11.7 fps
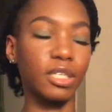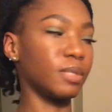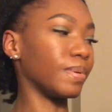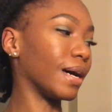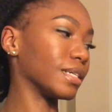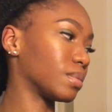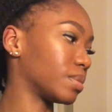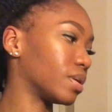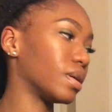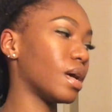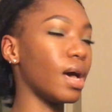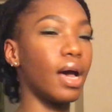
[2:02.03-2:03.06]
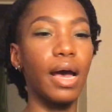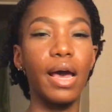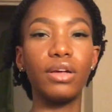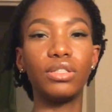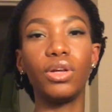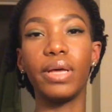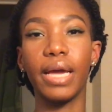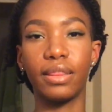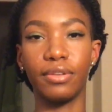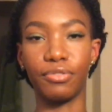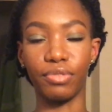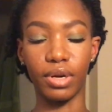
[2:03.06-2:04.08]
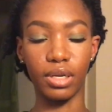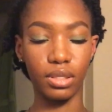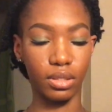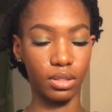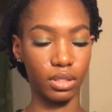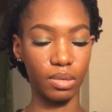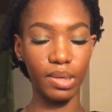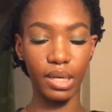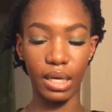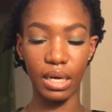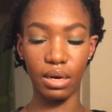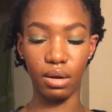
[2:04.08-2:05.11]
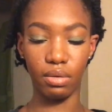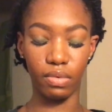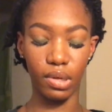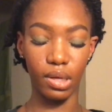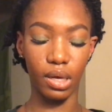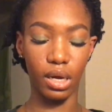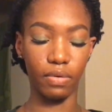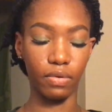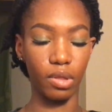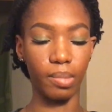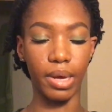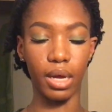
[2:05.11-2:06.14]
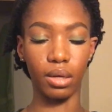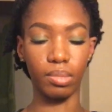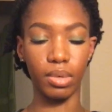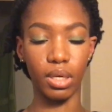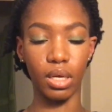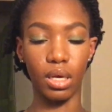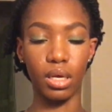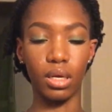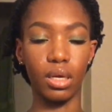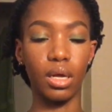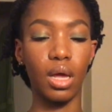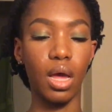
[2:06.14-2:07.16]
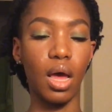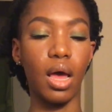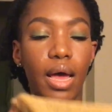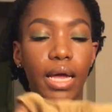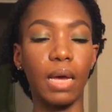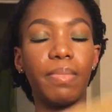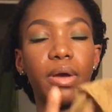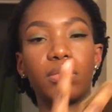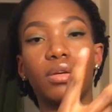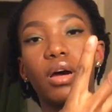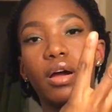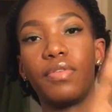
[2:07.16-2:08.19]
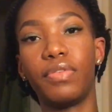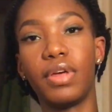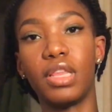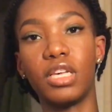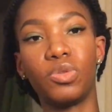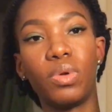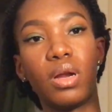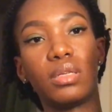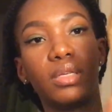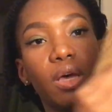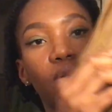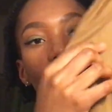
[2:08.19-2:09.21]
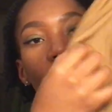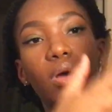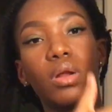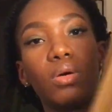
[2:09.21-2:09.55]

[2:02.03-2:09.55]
much as possible, I usually only get the front to be laid down. I don't really care for the back, but yeah. I get my scarf, and this one is just like one